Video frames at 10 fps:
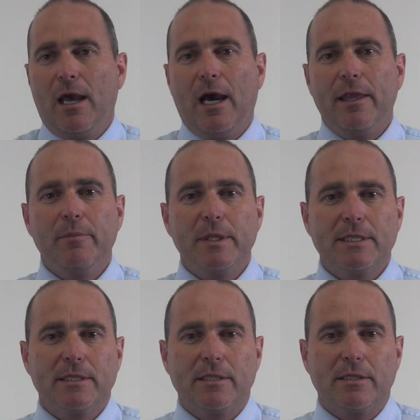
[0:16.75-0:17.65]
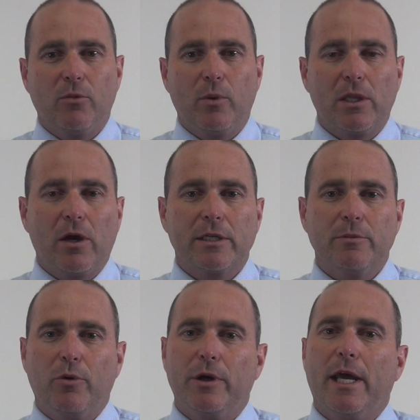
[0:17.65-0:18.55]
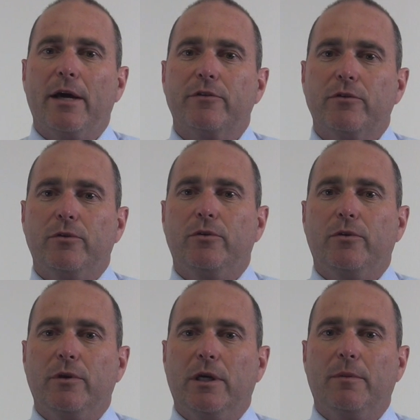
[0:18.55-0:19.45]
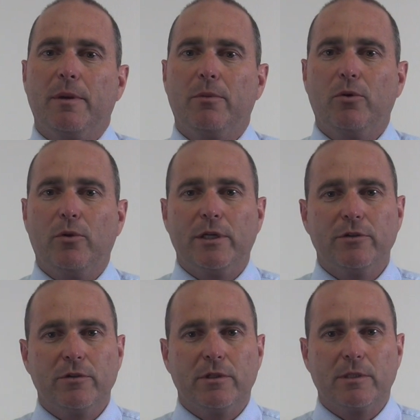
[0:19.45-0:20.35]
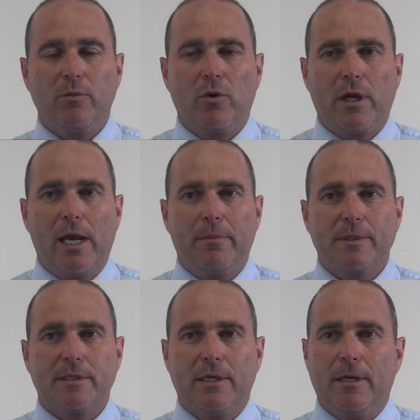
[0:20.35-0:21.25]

They're businesses that we like to point out to people who are interested in small caps.